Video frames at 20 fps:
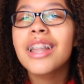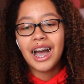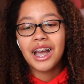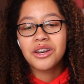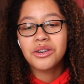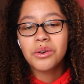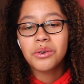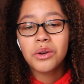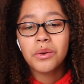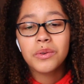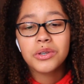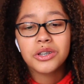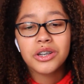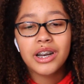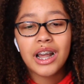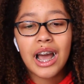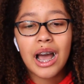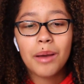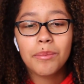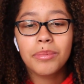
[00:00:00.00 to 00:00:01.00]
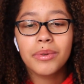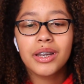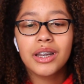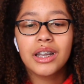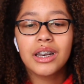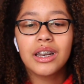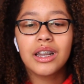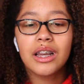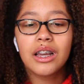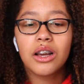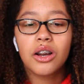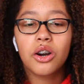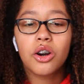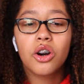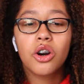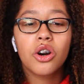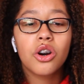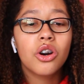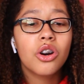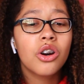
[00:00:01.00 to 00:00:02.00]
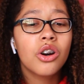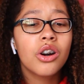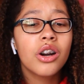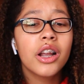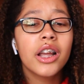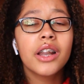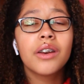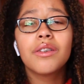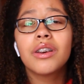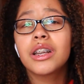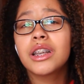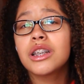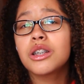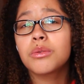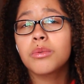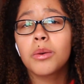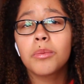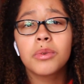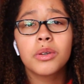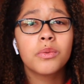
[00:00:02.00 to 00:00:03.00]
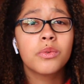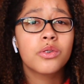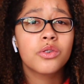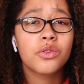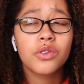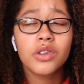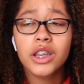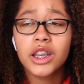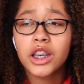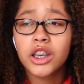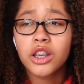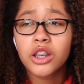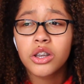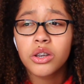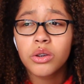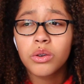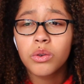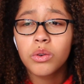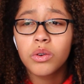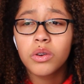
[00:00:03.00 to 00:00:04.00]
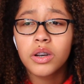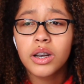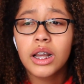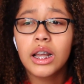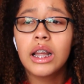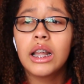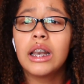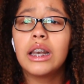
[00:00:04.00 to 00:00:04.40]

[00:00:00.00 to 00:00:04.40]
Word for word: I don't know what's gonna happen. Her and Ricky's moment was really cute.